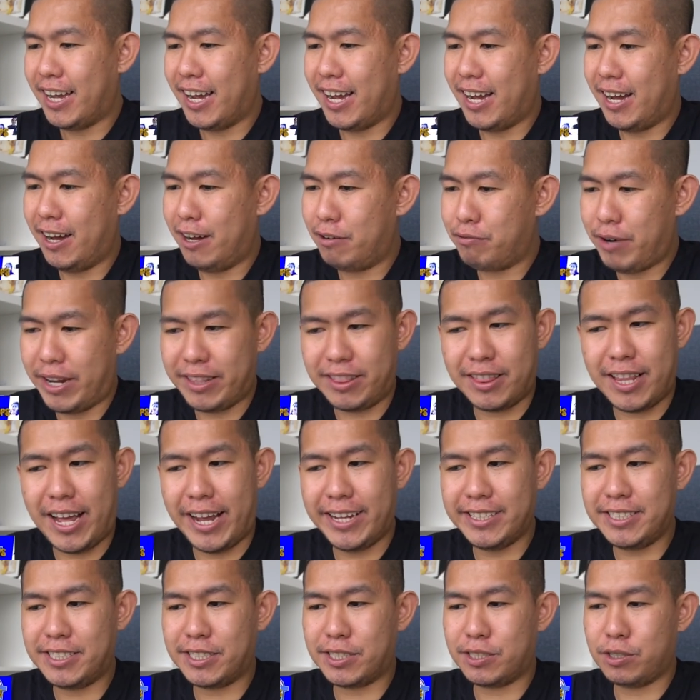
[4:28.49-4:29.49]
Uh, Red
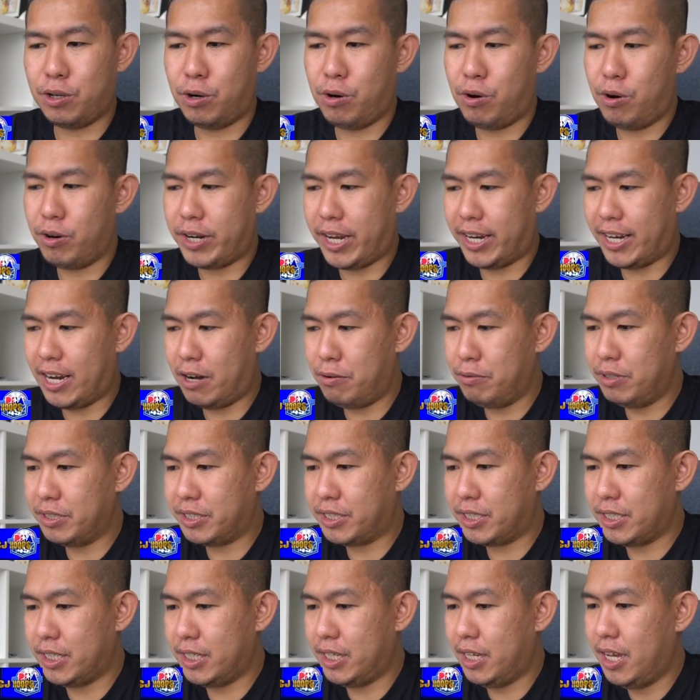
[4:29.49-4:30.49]
Lions. So, okay, now we'll
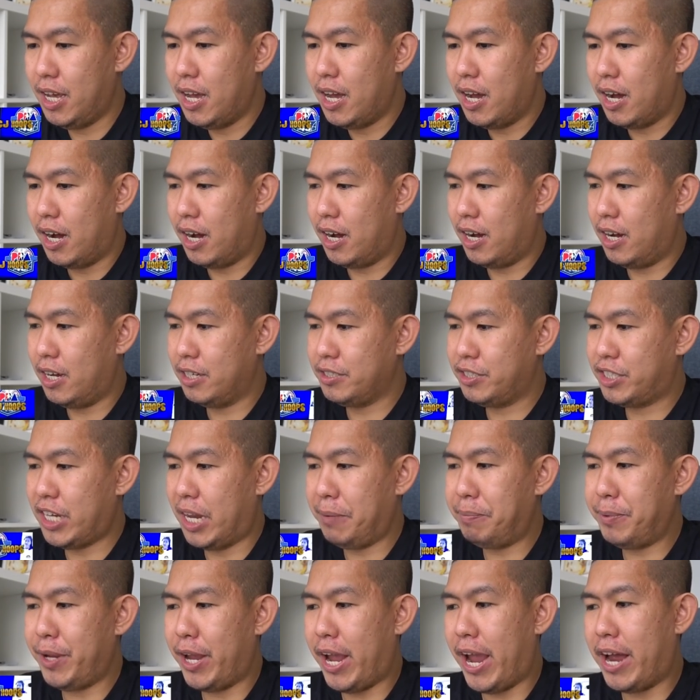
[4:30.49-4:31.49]
see uh,
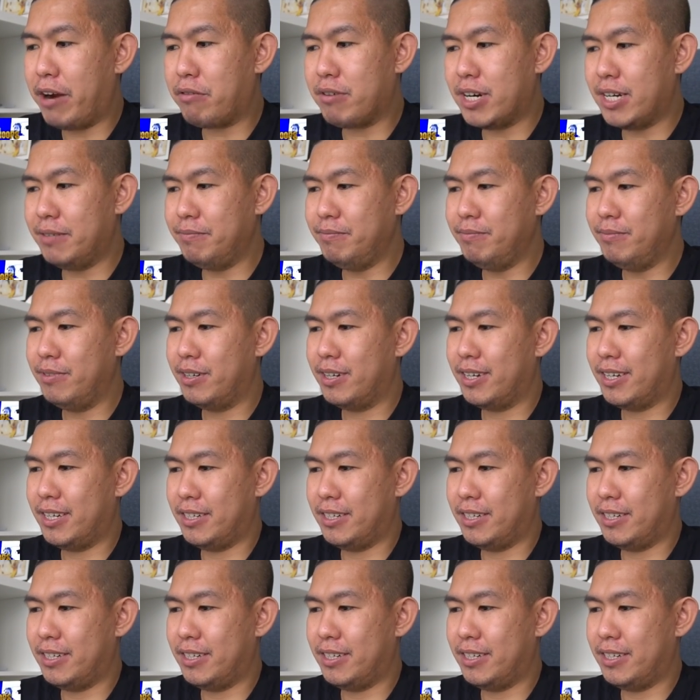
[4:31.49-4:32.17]
JP Erram.